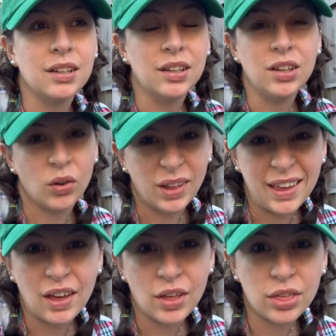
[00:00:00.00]
you know,
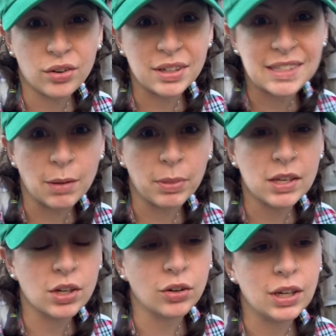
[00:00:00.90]
like 30 something
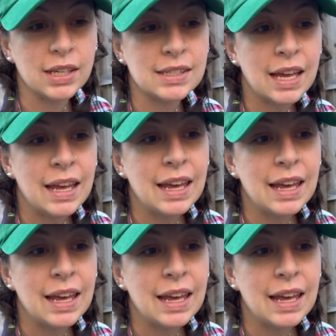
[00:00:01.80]
degrees.